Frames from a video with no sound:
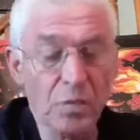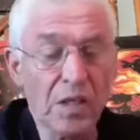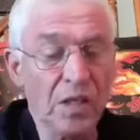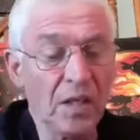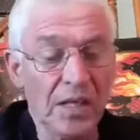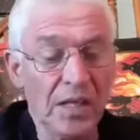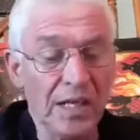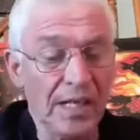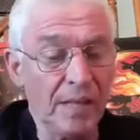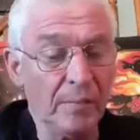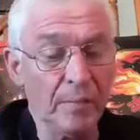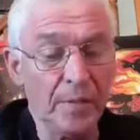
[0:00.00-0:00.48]

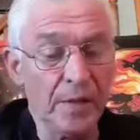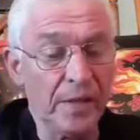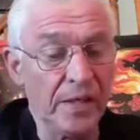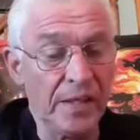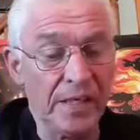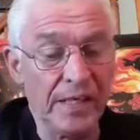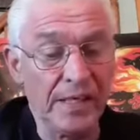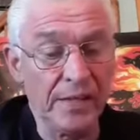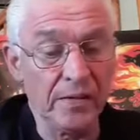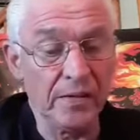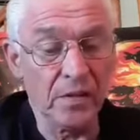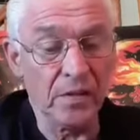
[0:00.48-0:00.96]
like
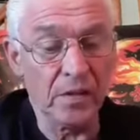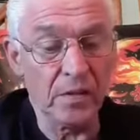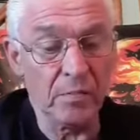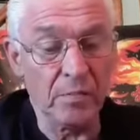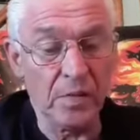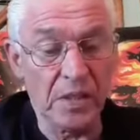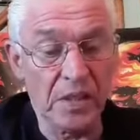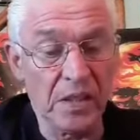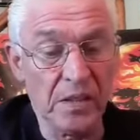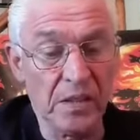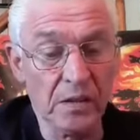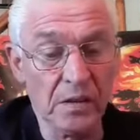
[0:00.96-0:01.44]
banana to
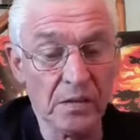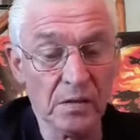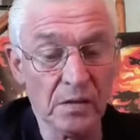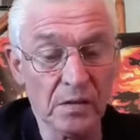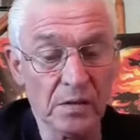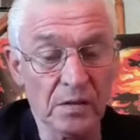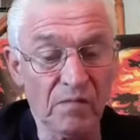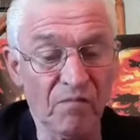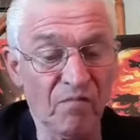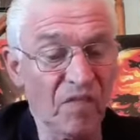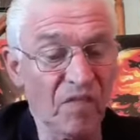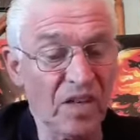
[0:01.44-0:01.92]
me.
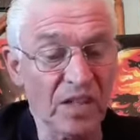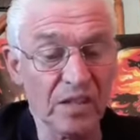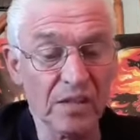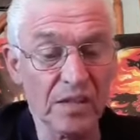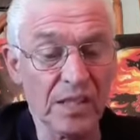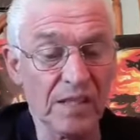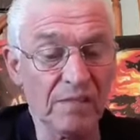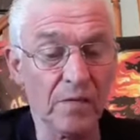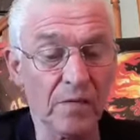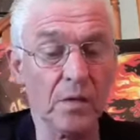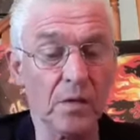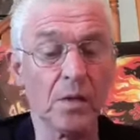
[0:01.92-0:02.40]
In fact, I
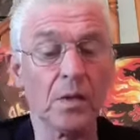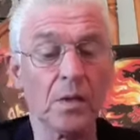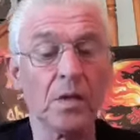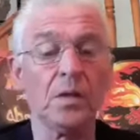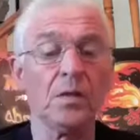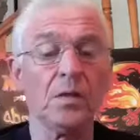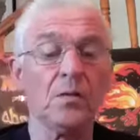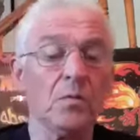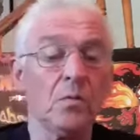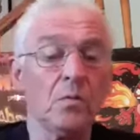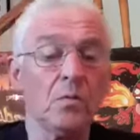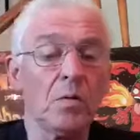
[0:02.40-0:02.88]
haven't got a
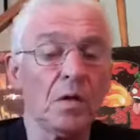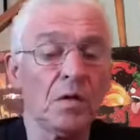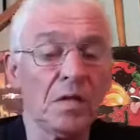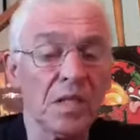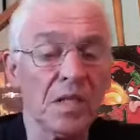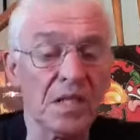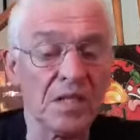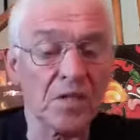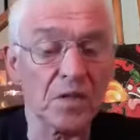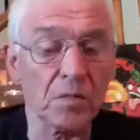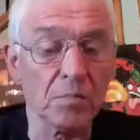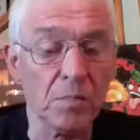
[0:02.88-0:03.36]
clue what
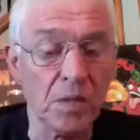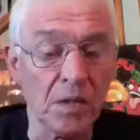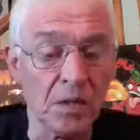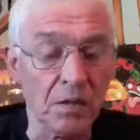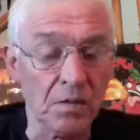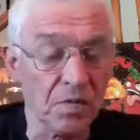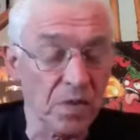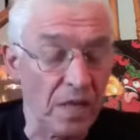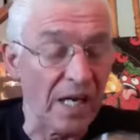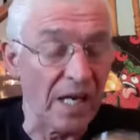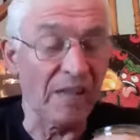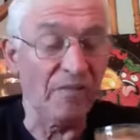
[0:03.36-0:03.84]
that smells
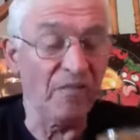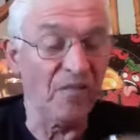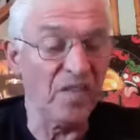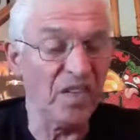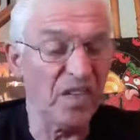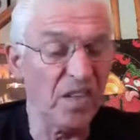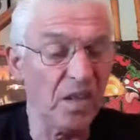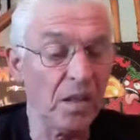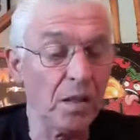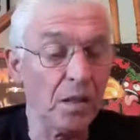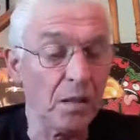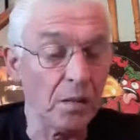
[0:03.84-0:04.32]
like.
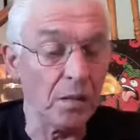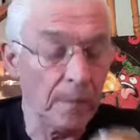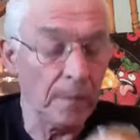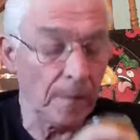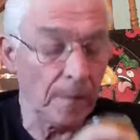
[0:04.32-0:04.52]
Vinegar.